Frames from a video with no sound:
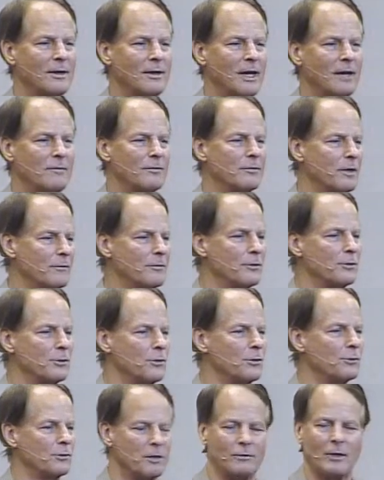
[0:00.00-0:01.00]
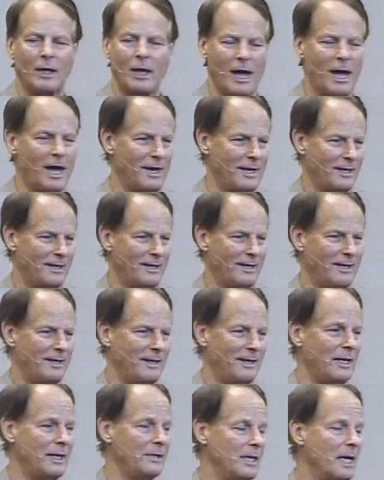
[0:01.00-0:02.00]
of the truth or of a lie.
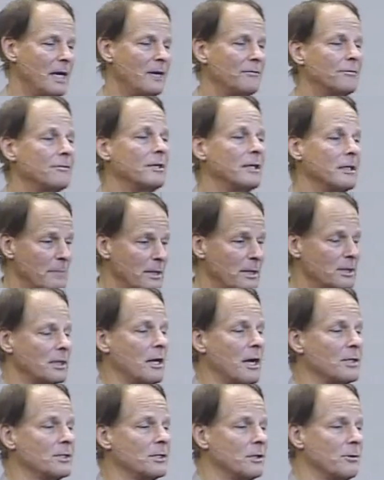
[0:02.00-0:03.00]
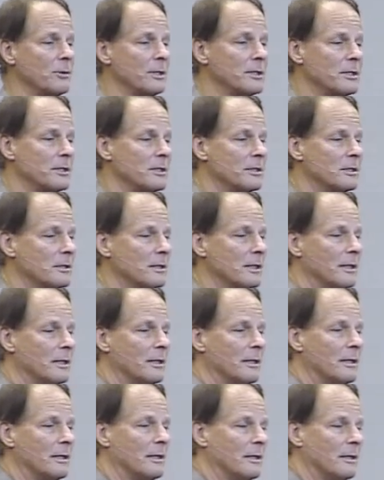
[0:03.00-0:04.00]
And they have immense consequences,
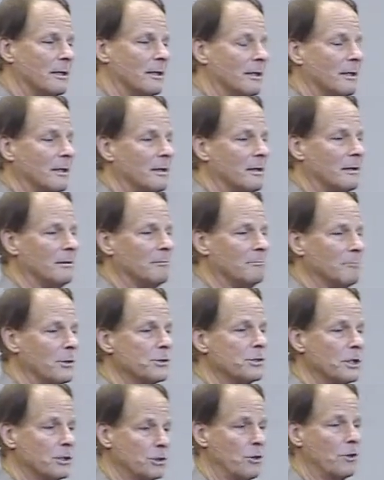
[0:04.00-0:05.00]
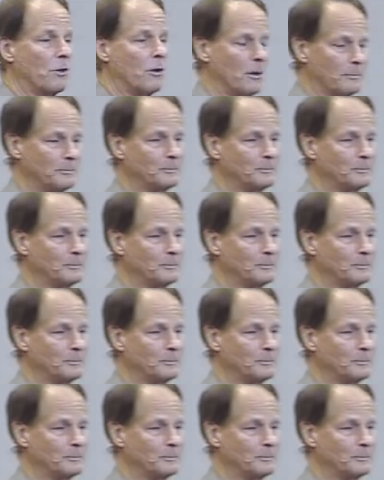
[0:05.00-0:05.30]
most eternal.